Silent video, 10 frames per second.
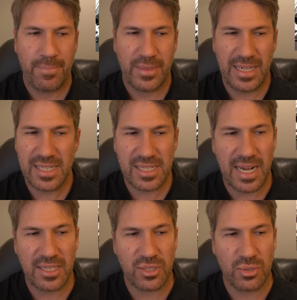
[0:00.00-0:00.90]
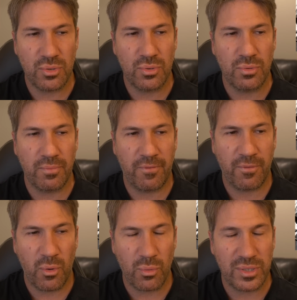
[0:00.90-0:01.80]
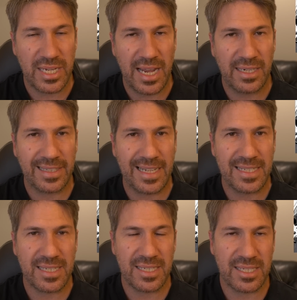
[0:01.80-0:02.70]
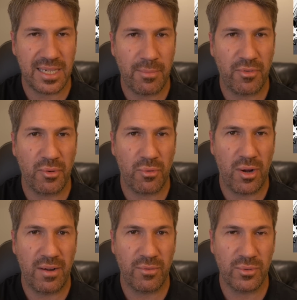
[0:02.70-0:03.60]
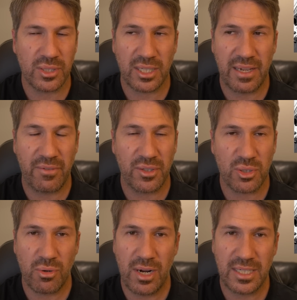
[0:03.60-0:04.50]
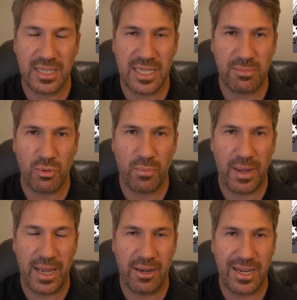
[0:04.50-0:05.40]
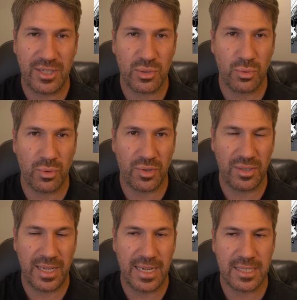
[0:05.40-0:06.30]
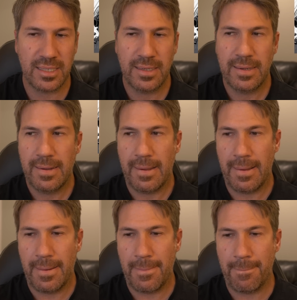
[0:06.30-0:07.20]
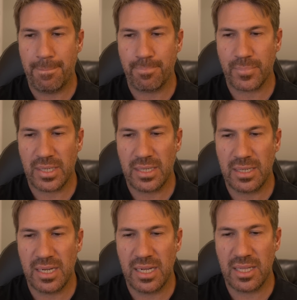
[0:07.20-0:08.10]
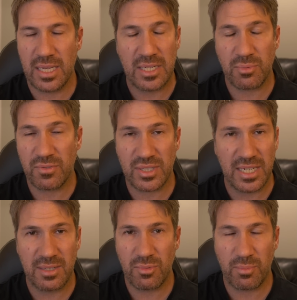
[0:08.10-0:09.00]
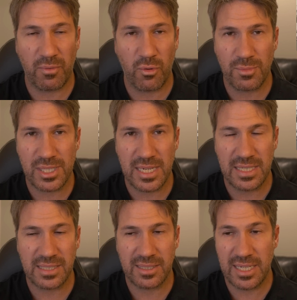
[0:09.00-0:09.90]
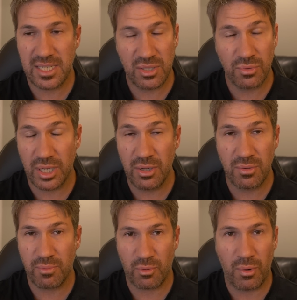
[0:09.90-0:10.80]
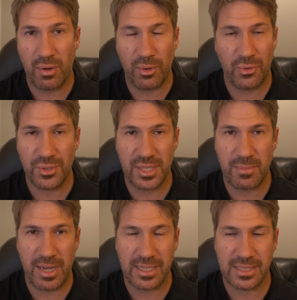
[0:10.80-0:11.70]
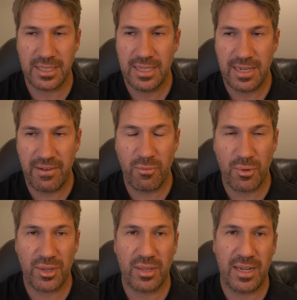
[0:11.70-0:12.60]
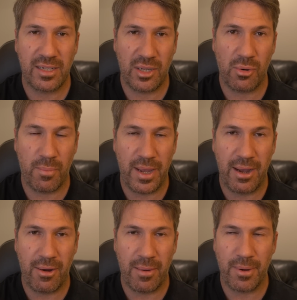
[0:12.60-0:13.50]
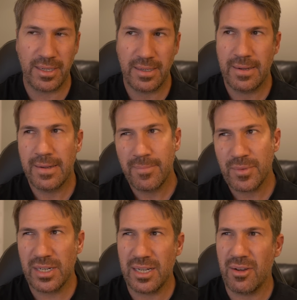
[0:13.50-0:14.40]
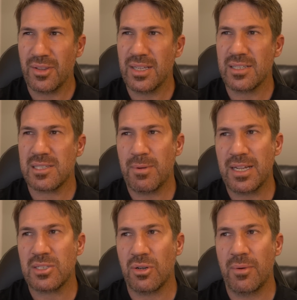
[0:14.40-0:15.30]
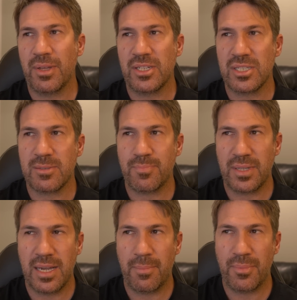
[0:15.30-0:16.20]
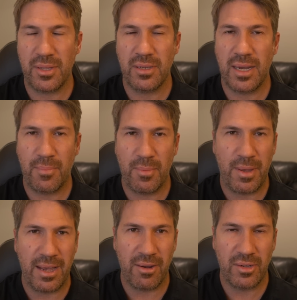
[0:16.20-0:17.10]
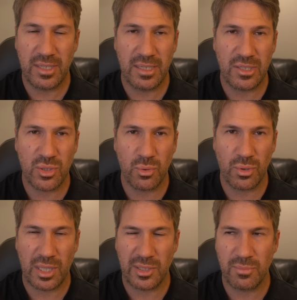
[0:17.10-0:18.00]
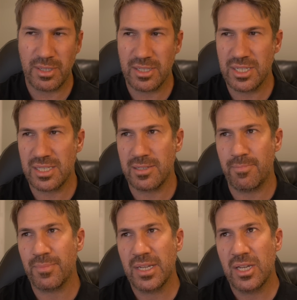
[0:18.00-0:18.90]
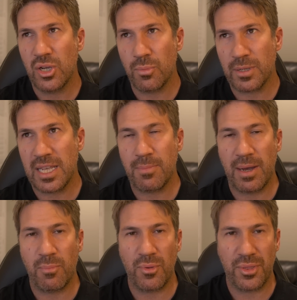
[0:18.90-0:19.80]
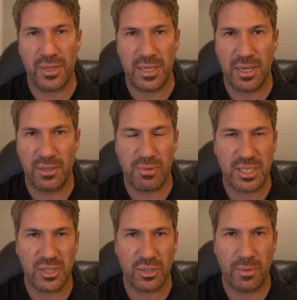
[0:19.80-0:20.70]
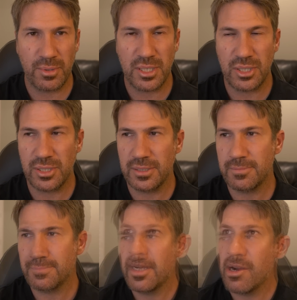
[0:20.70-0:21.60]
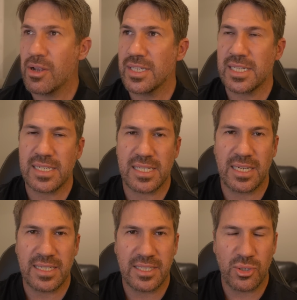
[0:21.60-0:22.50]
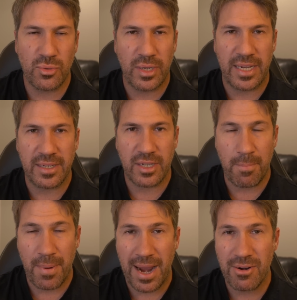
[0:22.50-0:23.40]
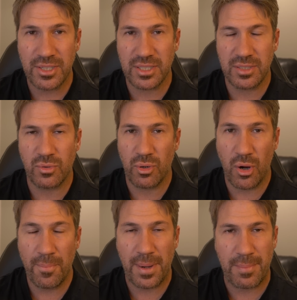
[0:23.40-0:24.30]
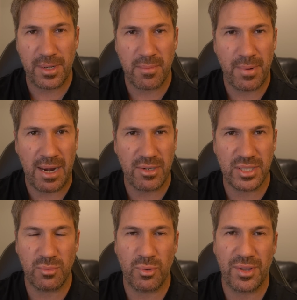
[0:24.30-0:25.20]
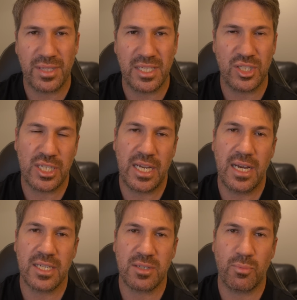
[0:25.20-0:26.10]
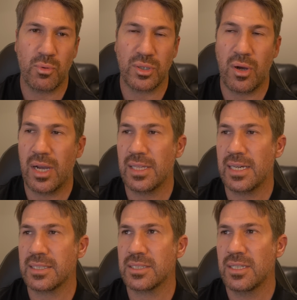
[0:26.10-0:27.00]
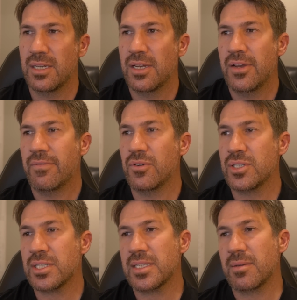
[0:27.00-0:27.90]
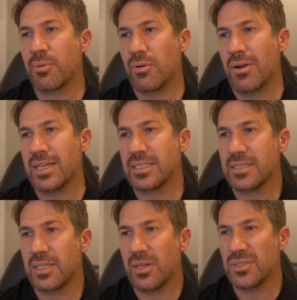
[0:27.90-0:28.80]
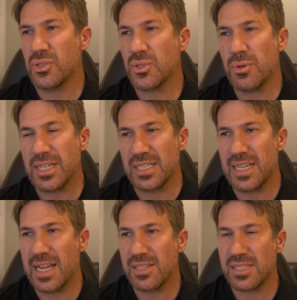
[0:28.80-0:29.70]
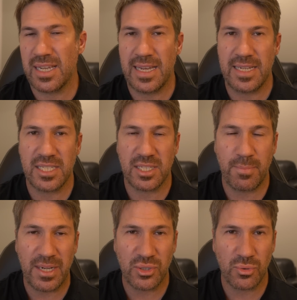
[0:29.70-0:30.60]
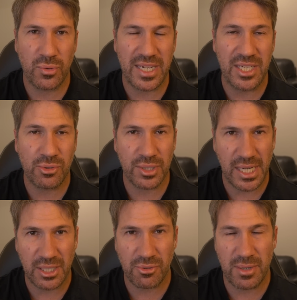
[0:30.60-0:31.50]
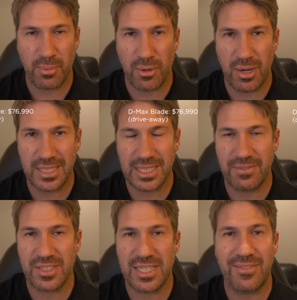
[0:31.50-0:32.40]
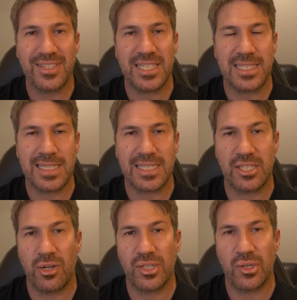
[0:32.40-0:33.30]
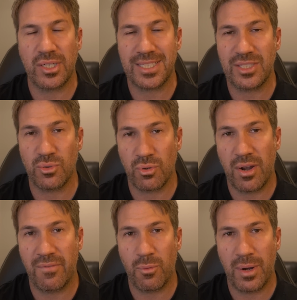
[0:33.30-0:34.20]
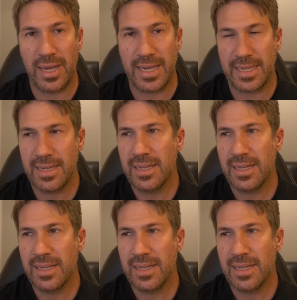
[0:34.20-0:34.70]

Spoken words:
That is starting to fall down against some of the rivals, like even the Triton has more power and torque than that. As we've seen with performance tests, they still go quite well, the D-Max, even with that lower power. But I don't know, I think it's about time they just up the power and torque a little bit, just to help keep up with the rest of the competition. All right, let's get stuck into a comparison or on-paper comparison with the GR Sport HiLux. Firstly, the price. Isuzu has announced a special introductory price of $76,990 drive away.